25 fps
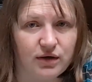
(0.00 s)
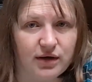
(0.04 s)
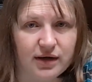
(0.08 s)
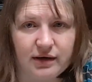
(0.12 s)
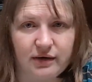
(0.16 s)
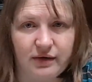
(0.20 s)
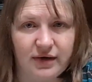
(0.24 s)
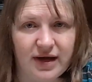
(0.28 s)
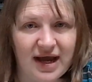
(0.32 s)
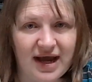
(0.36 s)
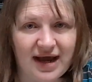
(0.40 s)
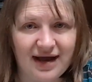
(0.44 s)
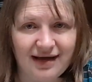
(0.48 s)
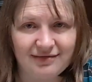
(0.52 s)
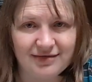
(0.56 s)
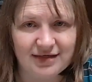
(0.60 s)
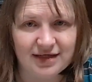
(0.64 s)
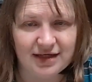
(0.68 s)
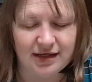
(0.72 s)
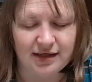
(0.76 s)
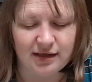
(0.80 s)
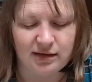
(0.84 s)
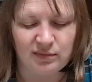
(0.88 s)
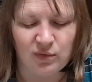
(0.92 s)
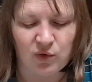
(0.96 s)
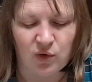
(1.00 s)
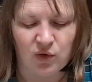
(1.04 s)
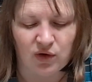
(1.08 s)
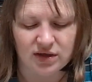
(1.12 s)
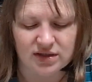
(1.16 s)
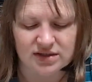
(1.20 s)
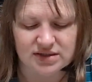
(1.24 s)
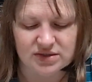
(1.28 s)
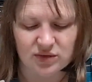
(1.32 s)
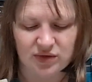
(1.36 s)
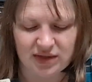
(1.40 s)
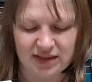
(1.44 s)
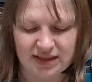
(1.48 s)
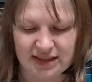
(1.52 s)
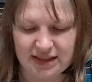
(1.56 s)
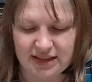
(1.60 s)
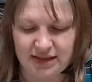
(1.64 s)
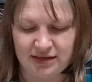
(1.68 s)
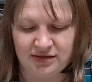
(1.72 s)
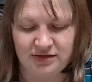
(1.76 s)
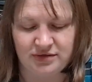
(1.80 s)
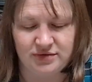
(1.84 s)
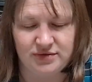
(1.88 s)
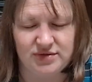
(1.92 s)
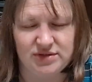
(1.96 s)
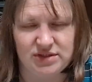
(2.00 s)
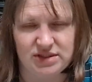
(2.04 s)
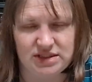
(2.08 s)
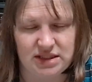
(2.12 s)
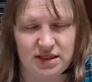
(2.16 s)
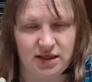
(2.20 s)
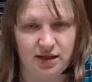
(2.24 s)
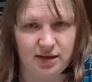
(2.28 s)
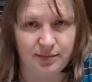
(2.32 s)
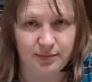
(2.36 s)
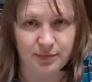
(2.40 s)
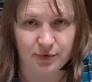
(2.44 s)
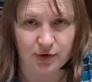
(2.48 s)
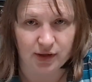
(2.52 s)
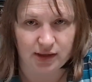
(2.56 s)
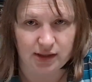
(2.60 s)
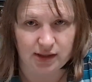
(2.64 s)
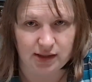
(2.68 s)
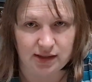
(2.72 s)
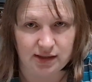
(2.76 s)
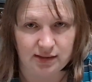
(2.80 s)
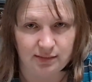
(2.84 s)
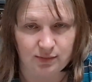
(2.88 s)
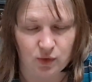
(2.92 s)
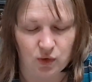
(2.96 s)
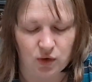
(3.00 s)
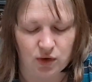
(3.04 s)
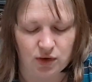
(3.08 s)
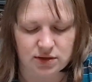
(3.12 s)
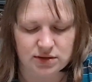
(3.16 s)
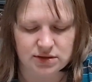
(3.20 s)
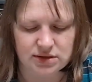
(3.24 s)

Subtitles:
I don't have it anymore, so I can't use it to upgrade anymore.